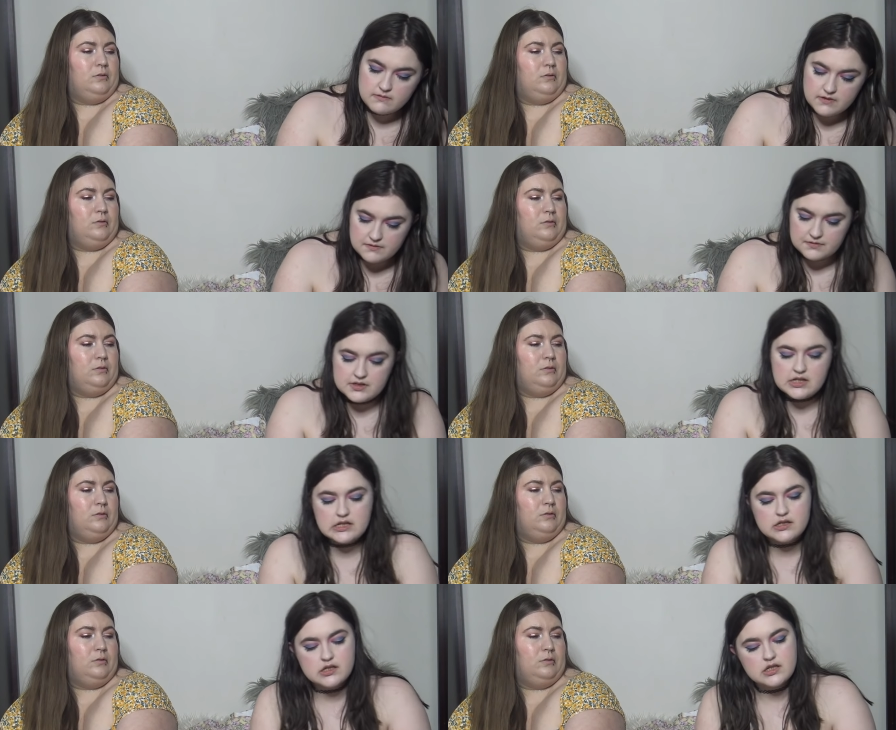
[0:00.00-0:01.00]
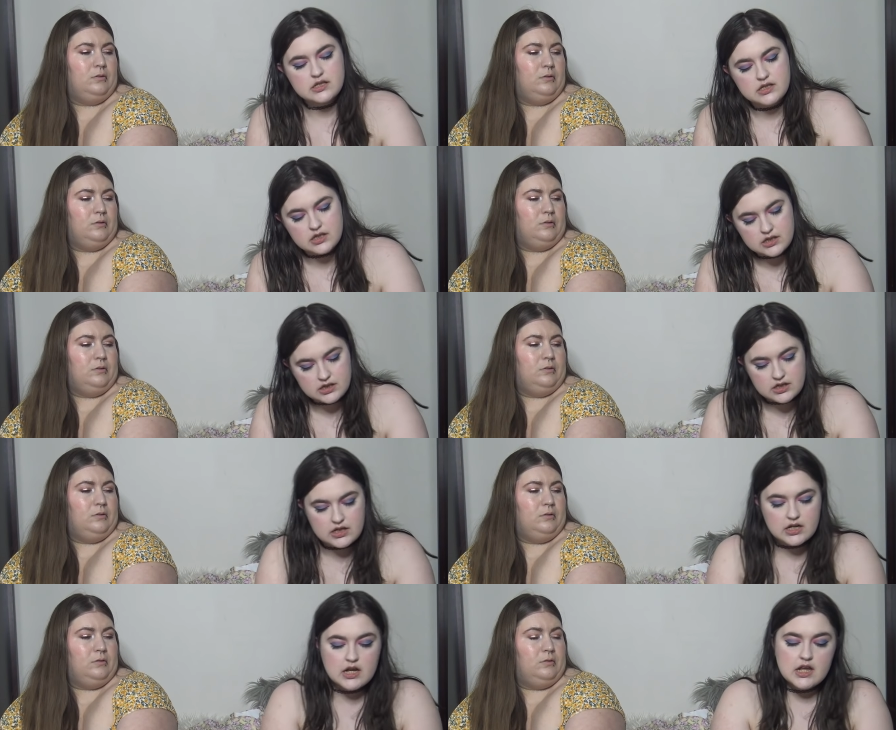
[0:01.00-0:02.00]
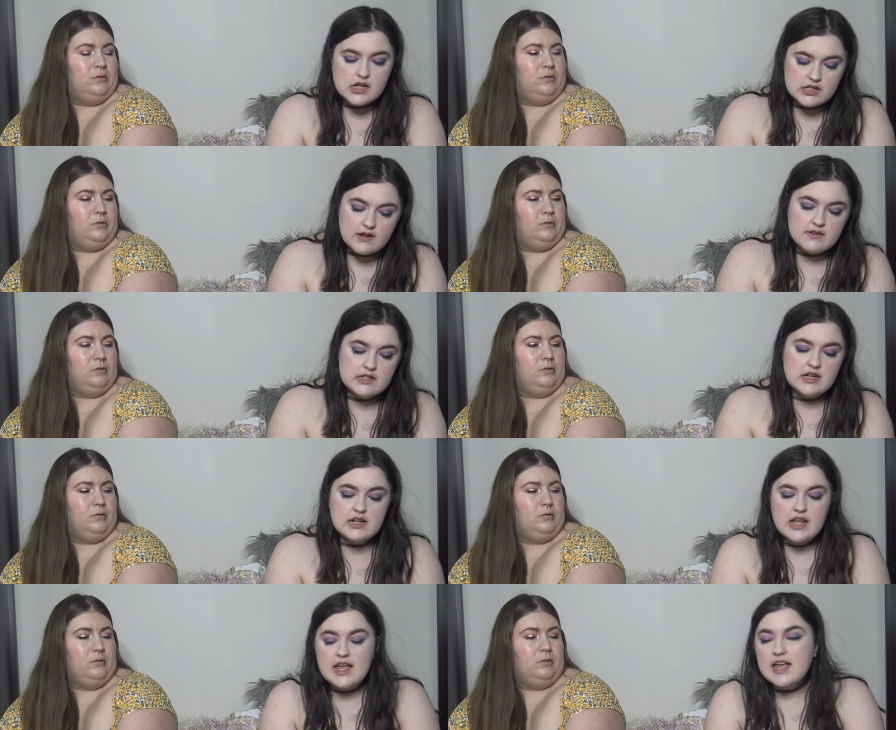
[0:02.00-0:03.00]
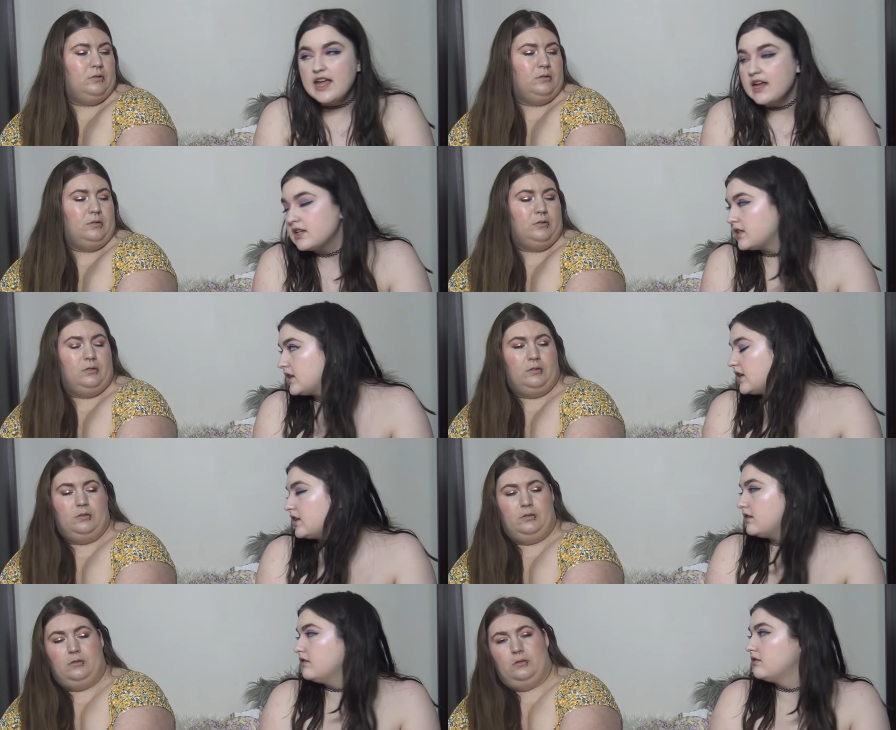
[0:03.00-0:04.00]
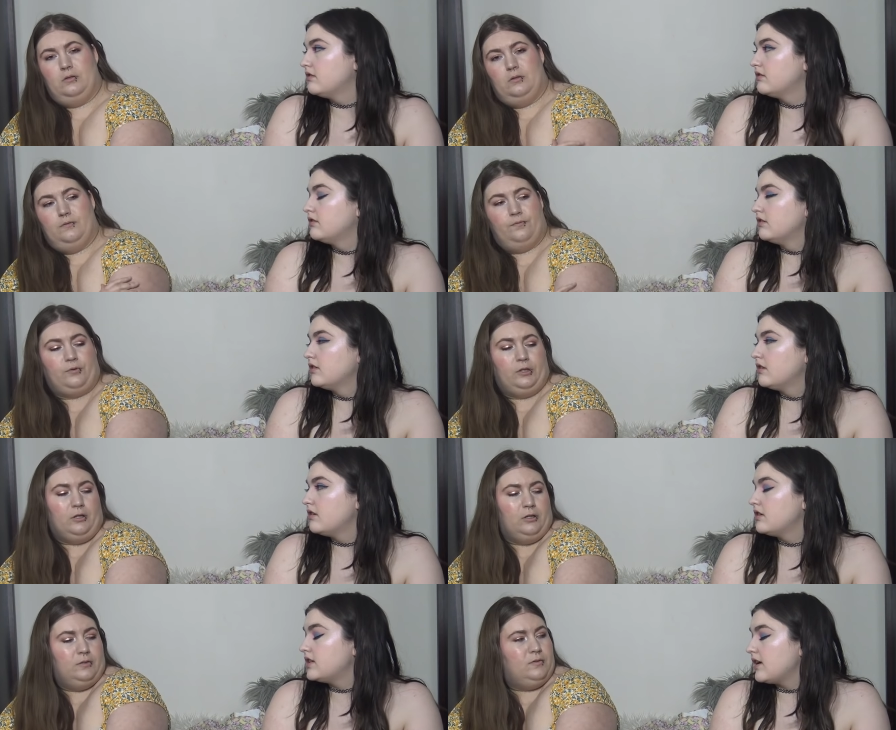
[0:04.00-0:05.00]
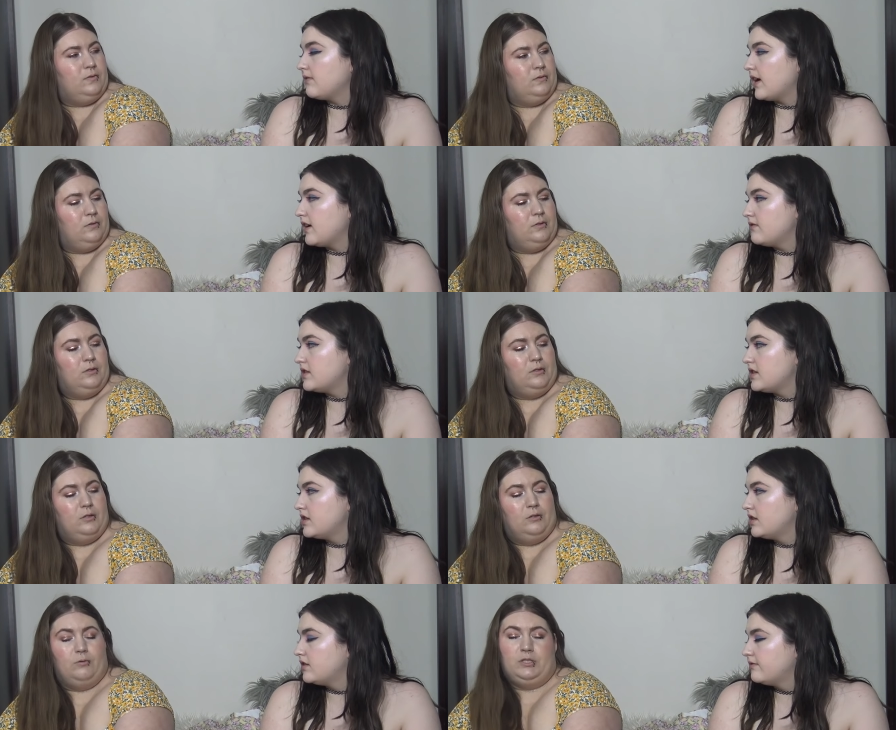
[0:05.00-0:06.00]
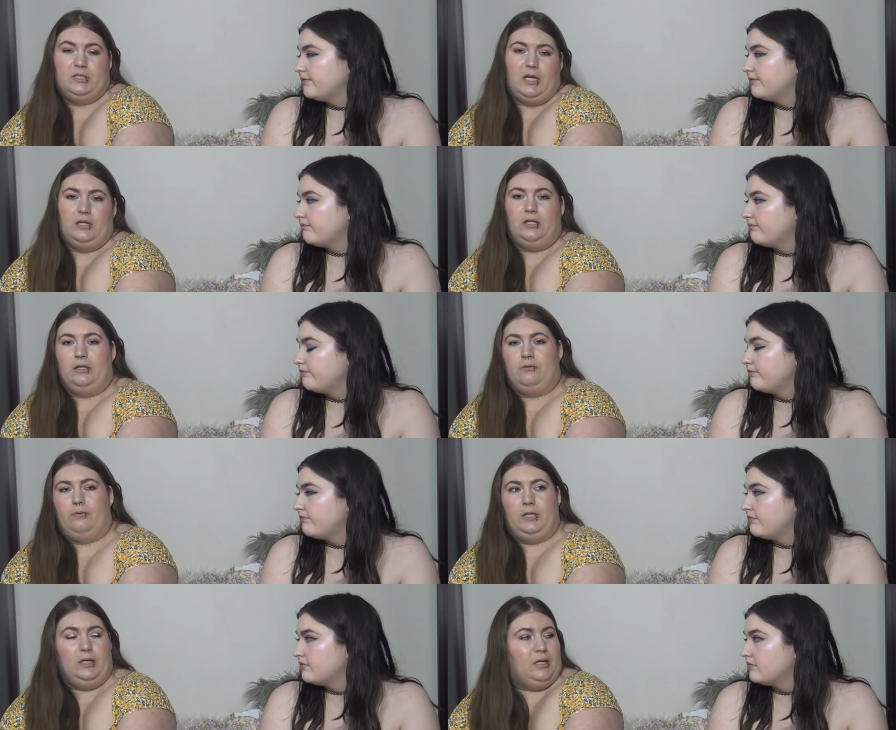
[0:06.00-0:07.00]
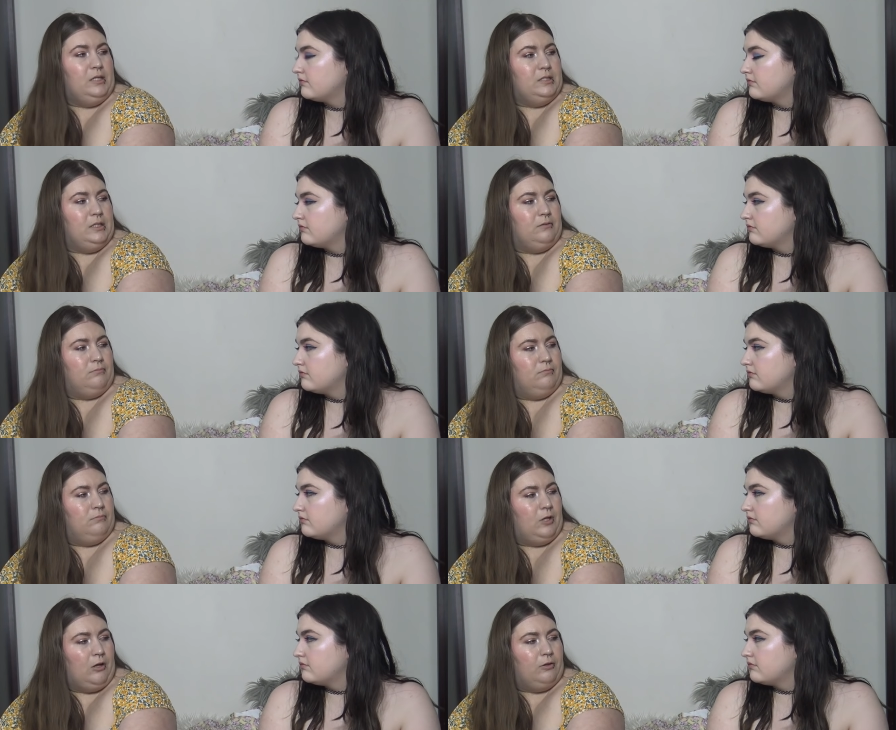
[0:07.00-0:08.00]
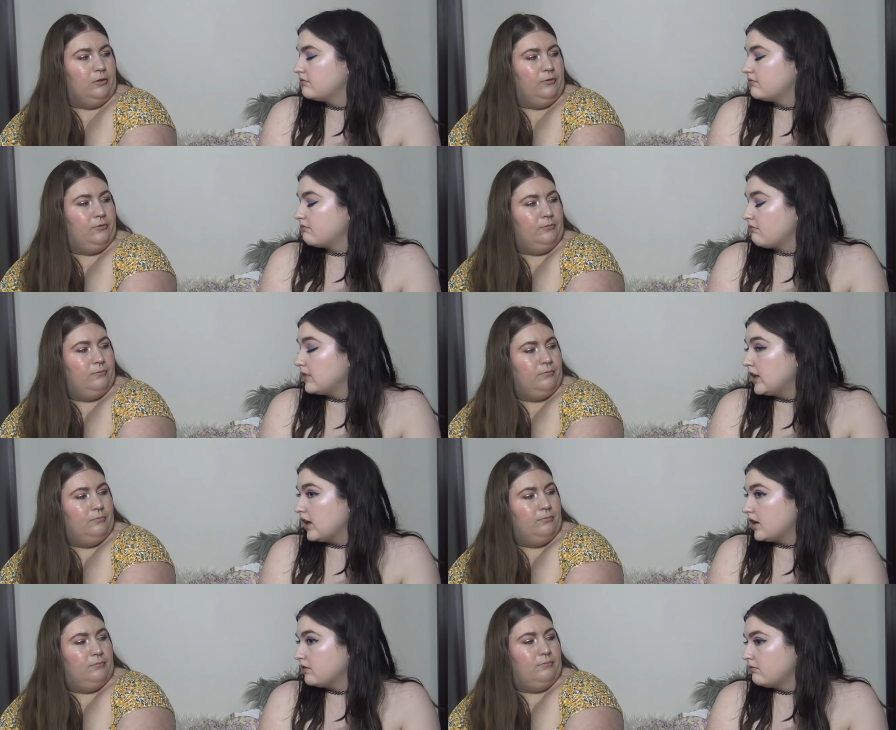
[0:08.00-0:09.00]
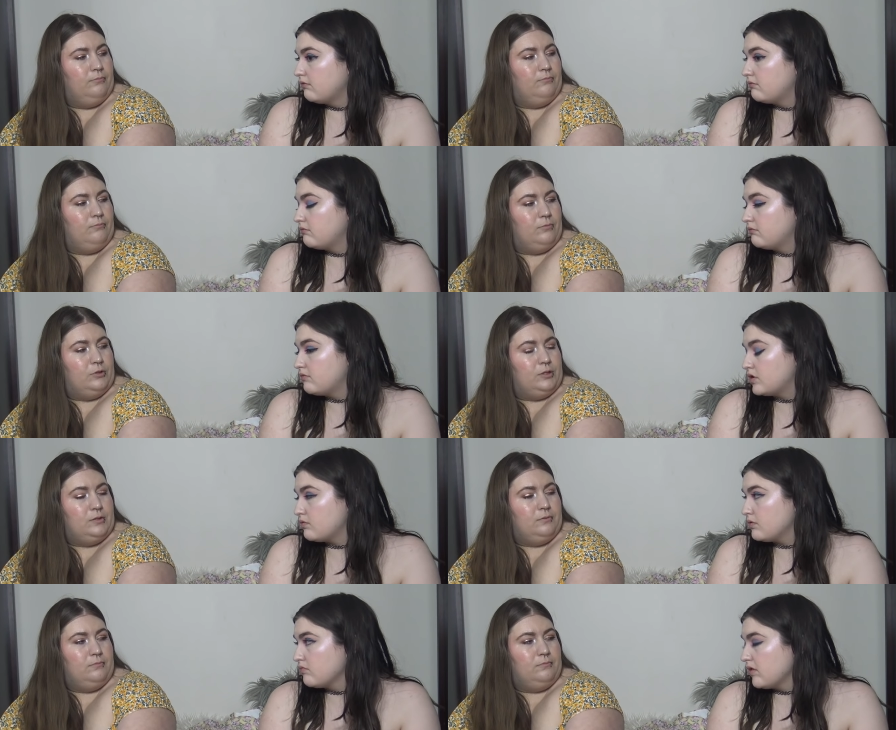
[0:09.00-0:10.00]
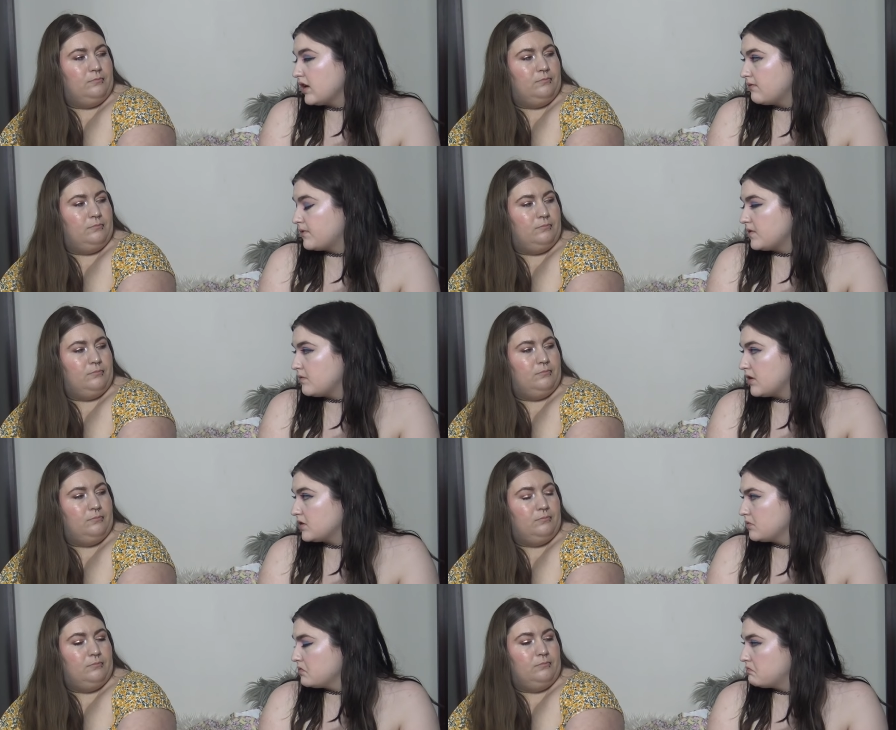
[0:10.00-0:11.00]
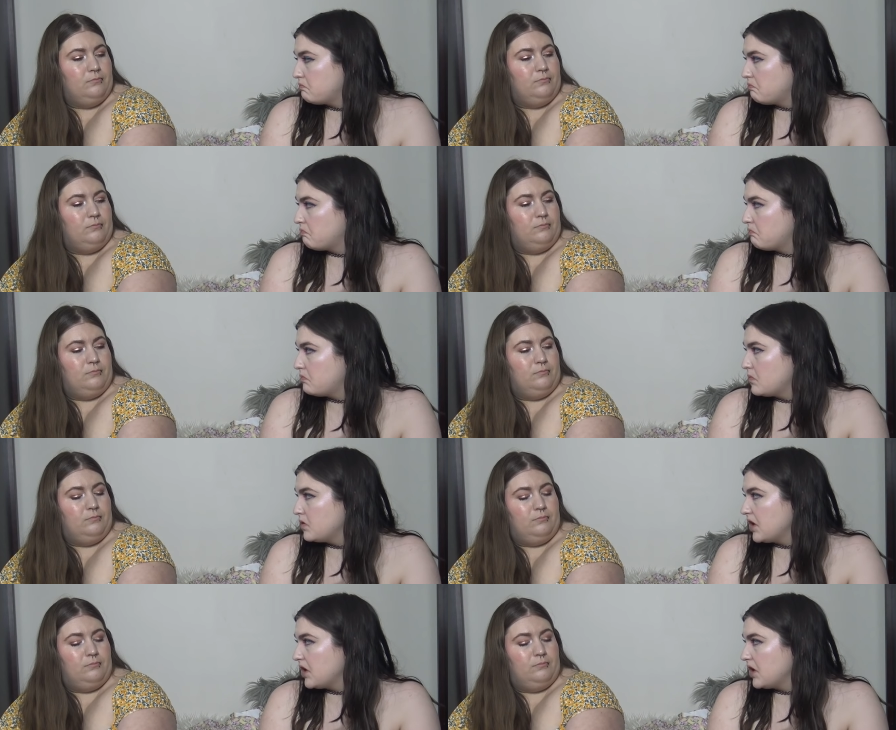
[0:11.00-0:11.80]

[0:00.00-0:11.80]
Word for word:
Speaker 1: fifteen, sixteen, seventeen, eighteen. Free cards. Take fives.
Speaker 2: Which is kind of like winning eighteen dollars.
Speaker 1: Yeah. Mm -hmm. So we're like fifty bucks. We're, I'm